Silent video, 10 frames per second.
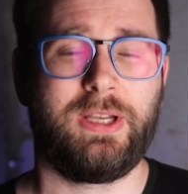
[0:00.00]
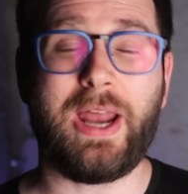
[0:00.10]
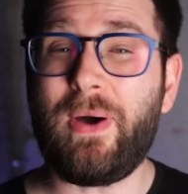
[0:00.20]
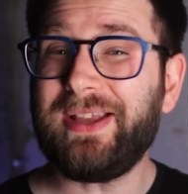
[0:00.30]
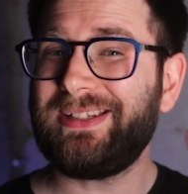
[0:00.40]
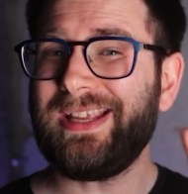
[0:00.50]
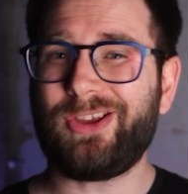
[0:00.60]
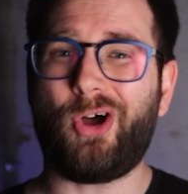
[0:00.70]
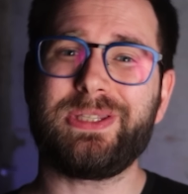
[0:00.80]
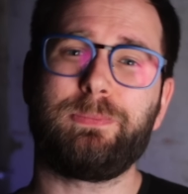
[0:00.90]
Now, I did
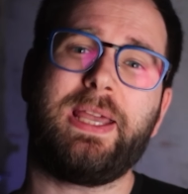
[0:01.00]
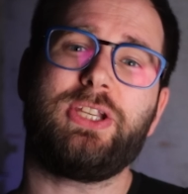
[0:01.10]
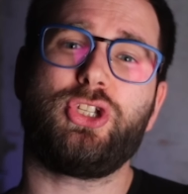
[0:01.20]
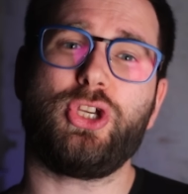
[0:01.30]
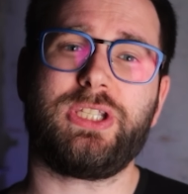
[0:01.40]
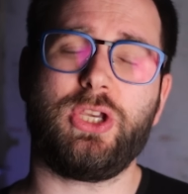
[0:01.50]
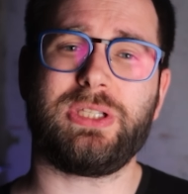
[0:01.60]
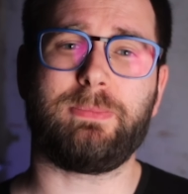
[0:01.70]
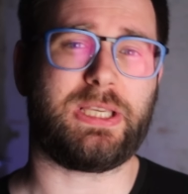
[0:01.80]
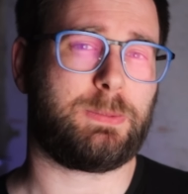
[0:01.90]
contemplate just
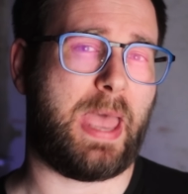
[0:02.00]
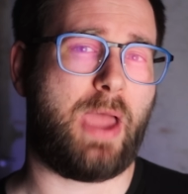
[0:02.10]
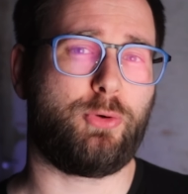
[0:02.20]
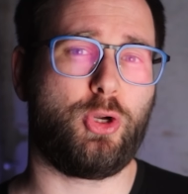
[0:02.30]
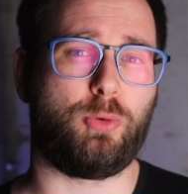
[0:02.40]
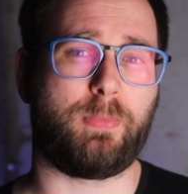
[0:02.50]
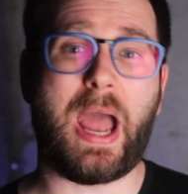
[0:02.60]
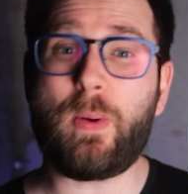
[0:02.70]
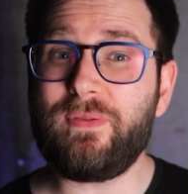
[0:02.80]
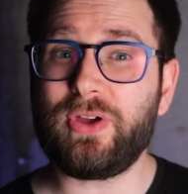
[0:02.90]
using my spare room,
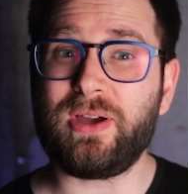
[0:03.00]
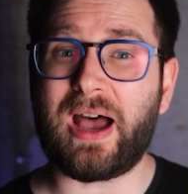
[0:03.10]
however,